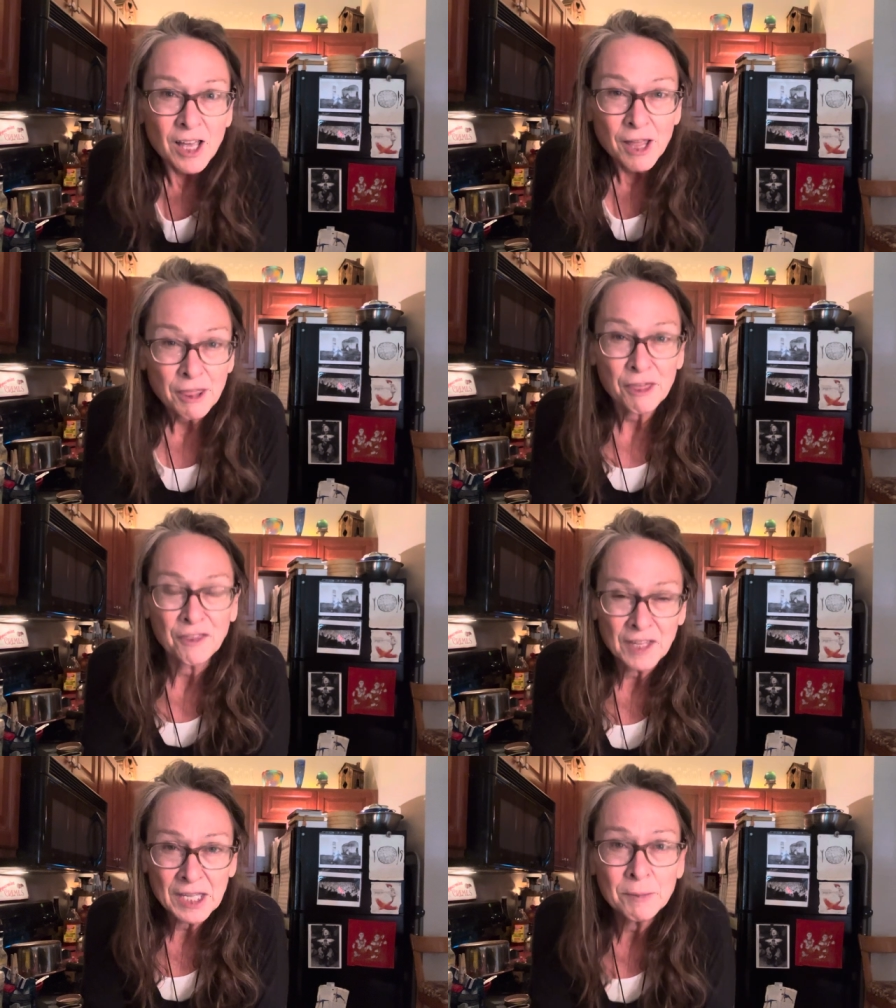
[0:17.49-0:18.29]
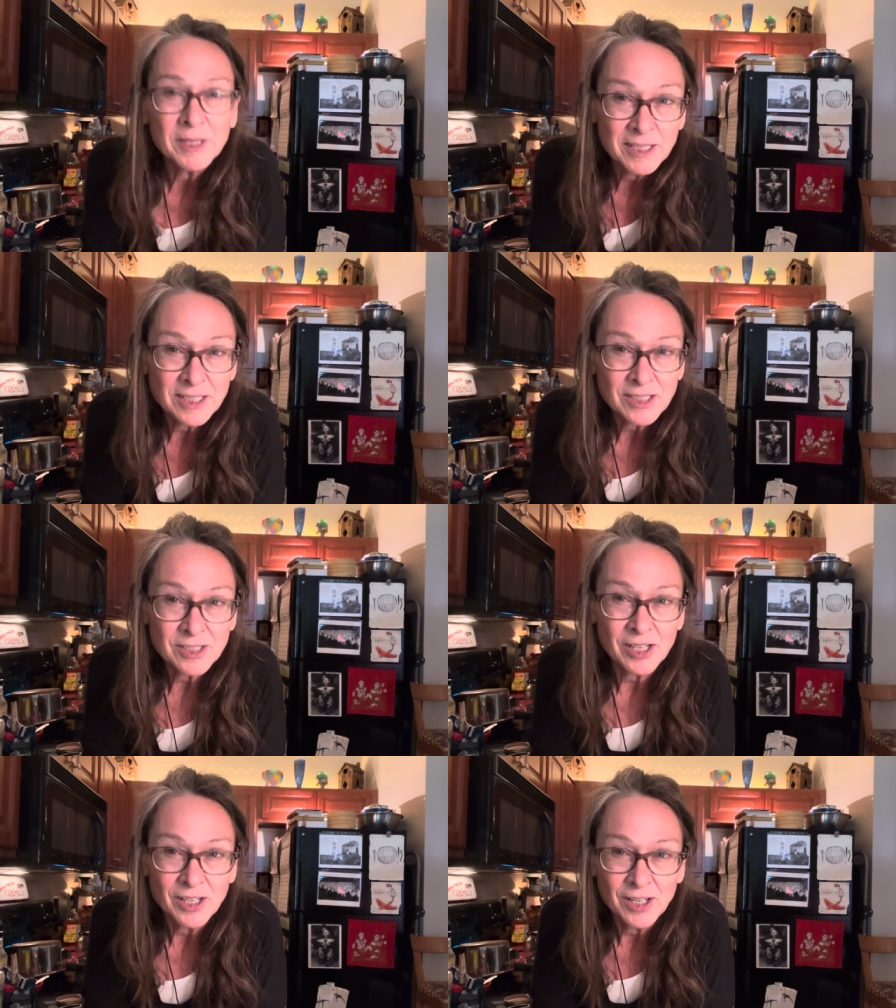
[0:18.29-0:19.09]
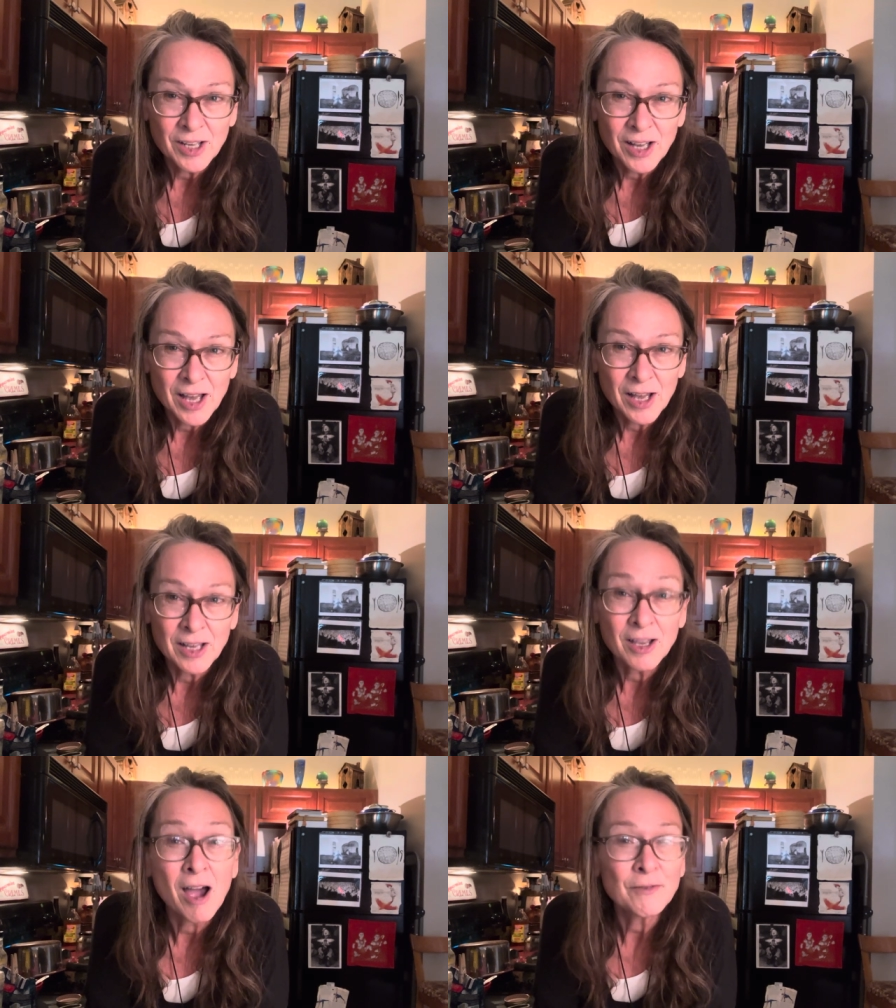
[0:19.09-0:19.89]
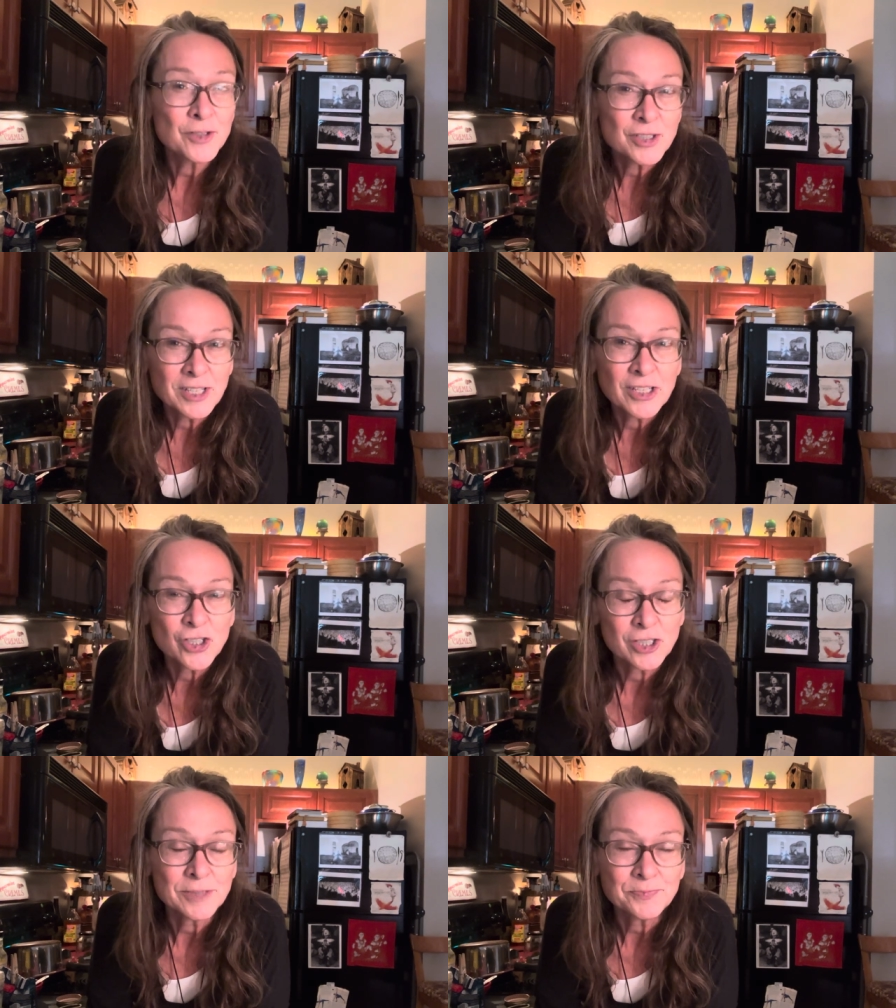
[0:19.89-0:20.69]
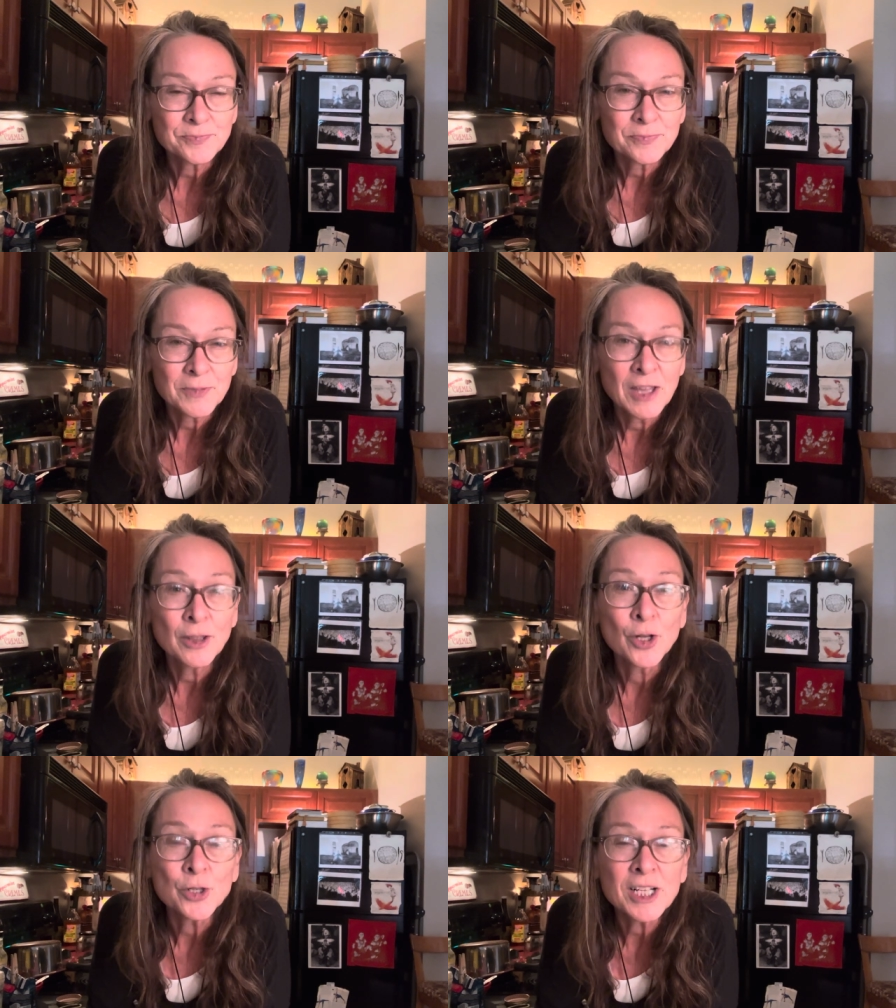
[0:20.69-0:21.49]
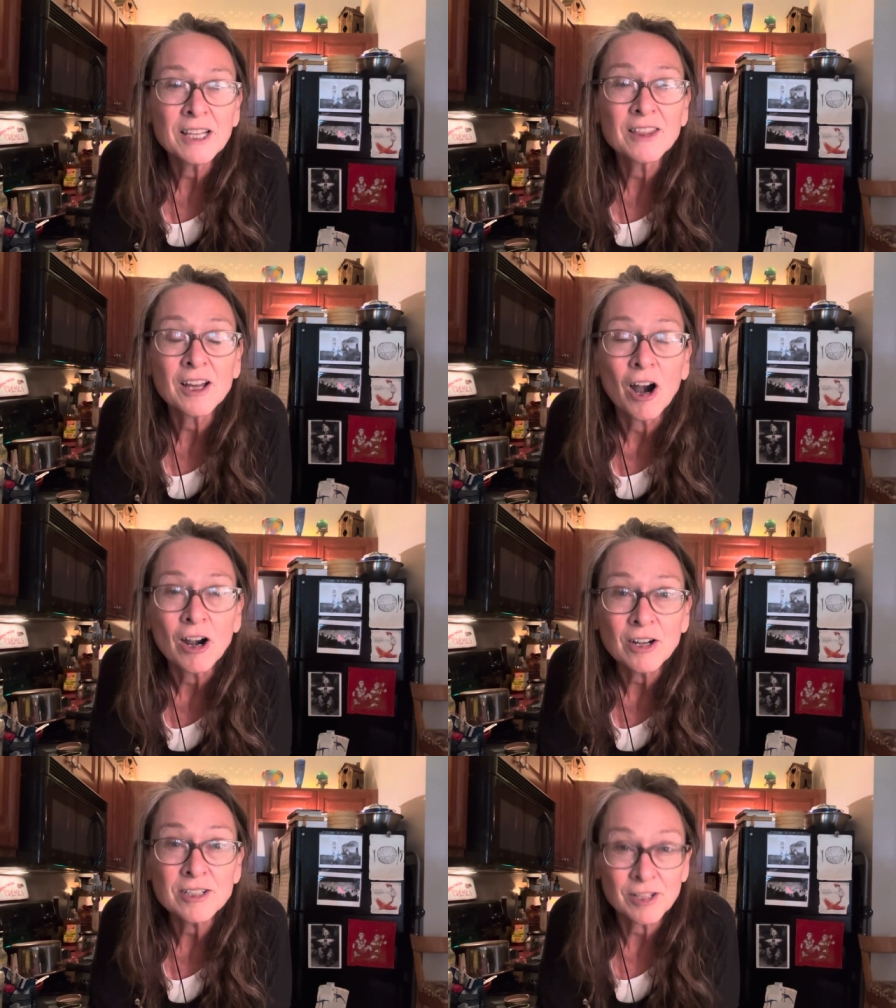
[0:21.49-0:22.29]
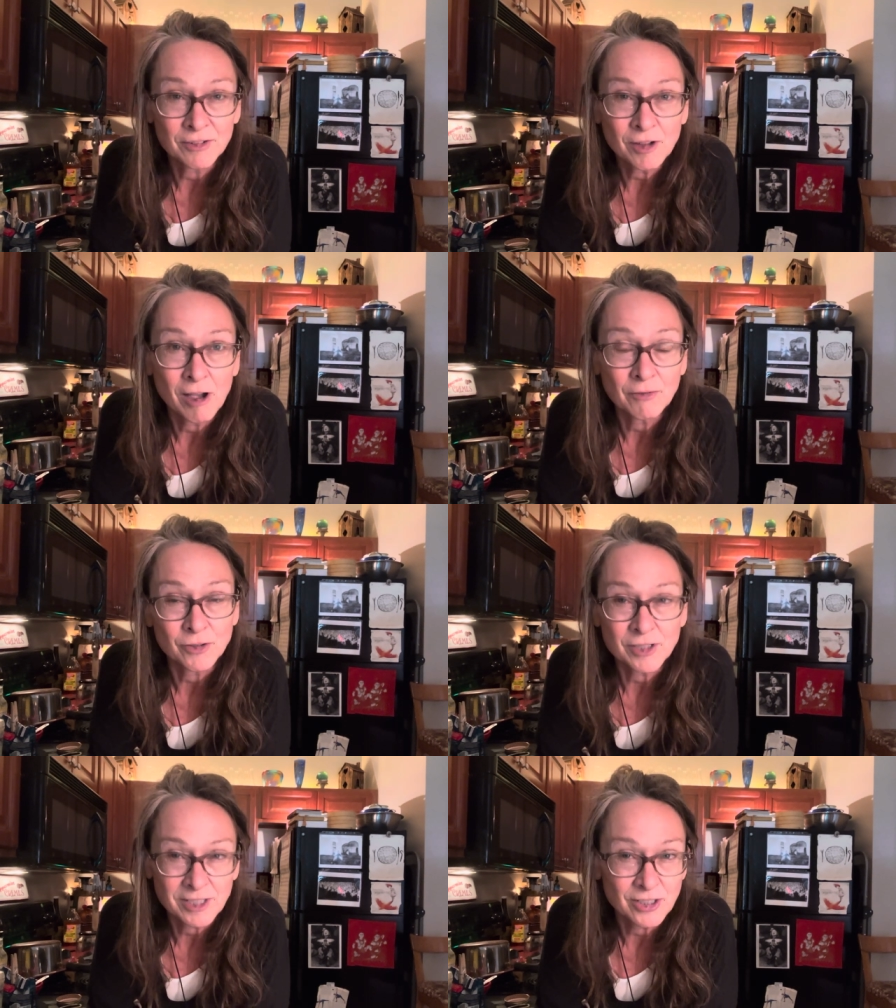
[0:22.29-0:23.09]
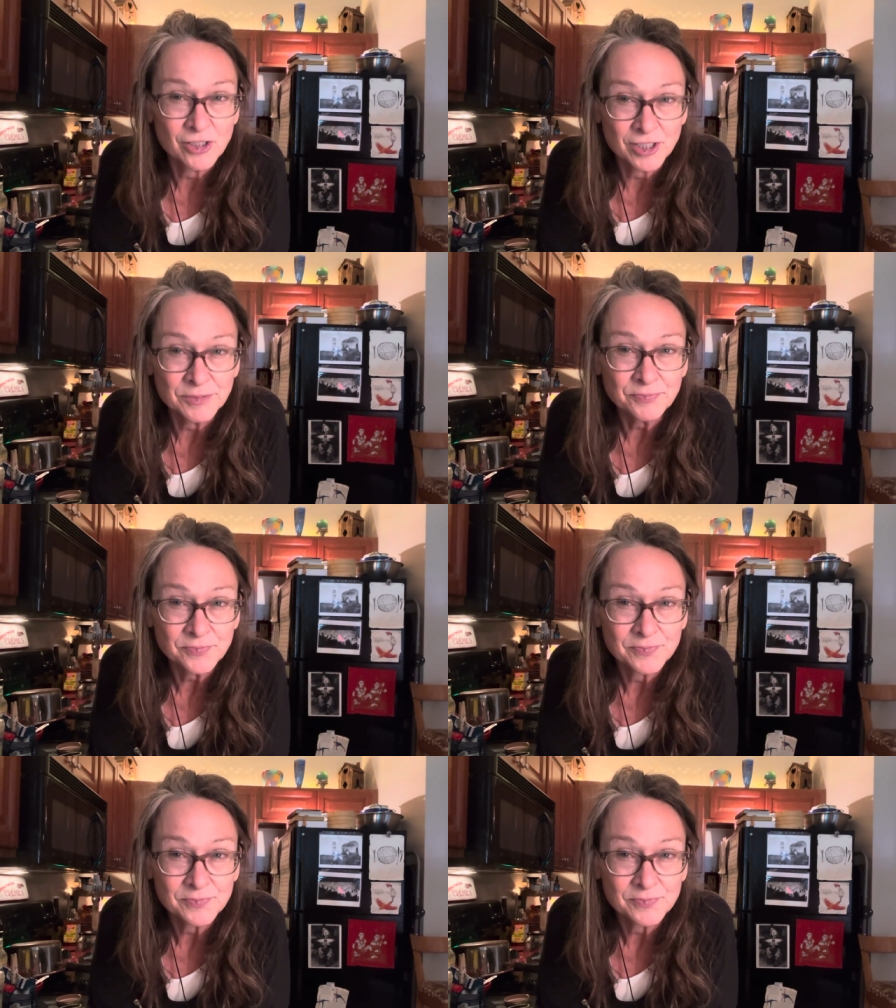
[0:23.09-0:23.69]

The theme is conversation and learning the art of conversation.